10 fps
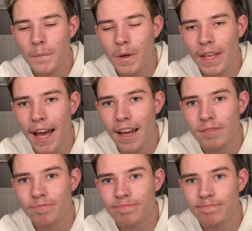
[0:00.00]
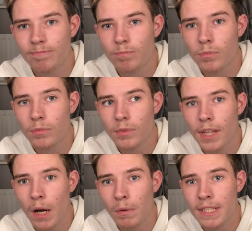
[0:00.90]
but yeah,
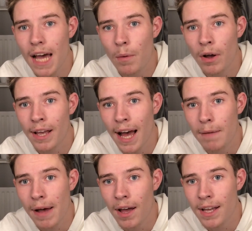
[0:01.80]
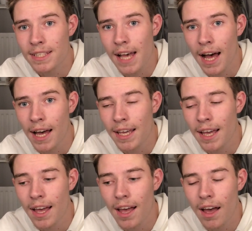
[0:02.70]
that was how I came out as gay,
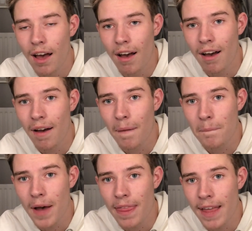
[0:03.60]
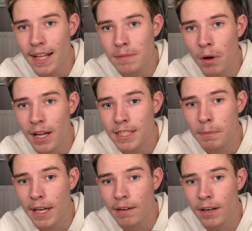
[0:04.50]
and that's my
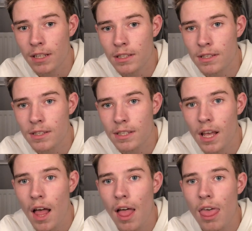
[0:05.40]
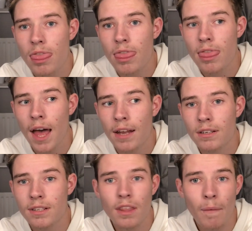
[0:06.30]
experience,
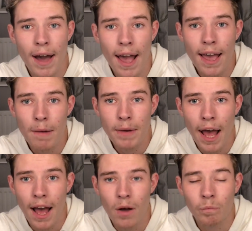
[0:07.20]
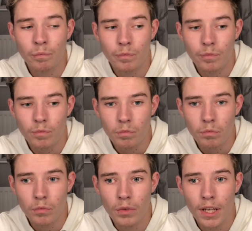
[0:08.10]
and the way I am now
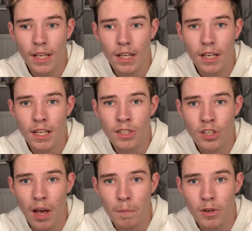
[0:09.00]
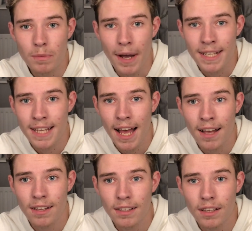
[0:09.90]
is so much
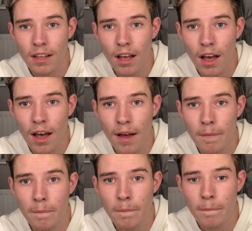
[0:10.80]
better. I